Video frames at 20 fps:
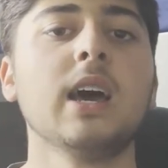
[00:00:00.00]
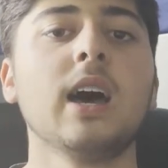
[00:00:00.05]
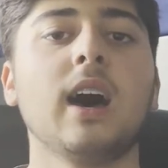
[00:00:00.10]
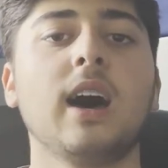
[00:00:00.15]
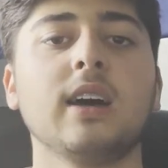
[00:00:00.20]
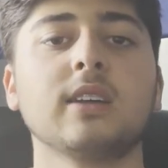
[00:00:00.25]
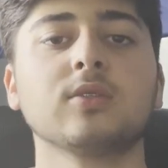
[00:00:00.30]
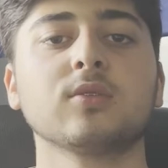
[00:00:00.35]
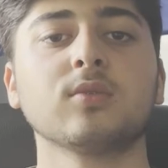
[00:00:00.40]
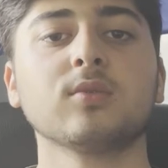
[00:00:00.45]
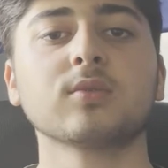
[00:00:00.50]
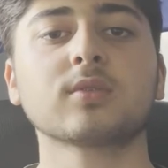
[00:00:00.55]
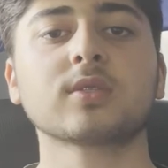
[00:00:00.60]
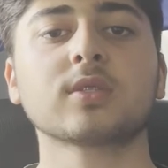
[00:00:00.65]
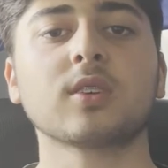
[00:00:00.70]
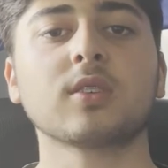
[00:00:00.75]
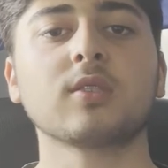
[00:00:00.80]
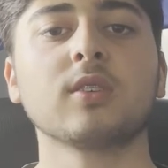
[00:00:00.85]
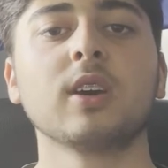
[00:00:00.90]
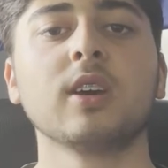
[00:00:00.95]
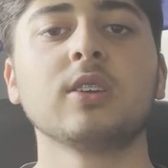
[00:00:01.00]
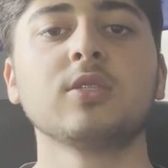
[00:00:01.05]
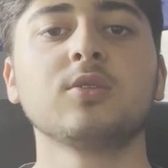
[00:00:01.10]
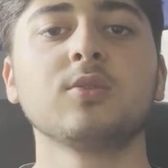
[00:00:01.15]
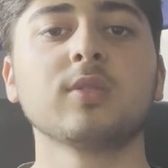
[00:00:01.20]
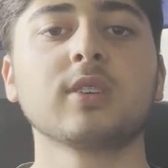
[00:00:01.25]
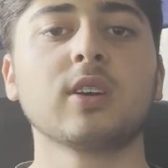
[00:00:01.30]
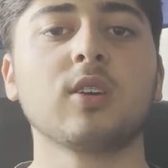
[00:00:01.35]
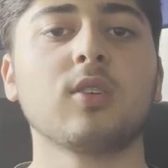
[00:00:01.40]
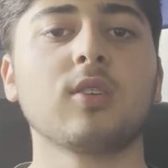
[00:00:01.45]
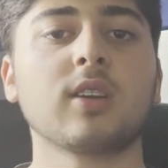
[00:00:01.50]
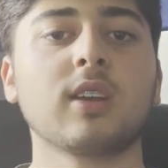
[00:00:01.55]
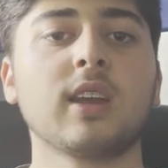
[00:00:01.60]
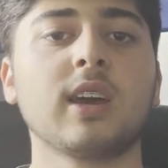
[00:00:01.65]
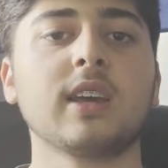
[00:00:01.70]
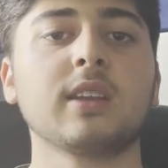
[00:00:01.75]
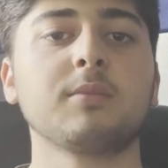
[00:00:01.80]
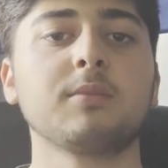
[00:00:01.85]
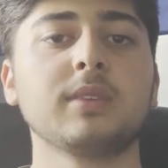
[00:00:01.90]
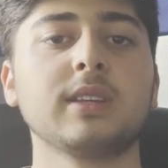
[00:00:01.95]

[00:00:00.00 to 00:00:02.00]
And also, doing it online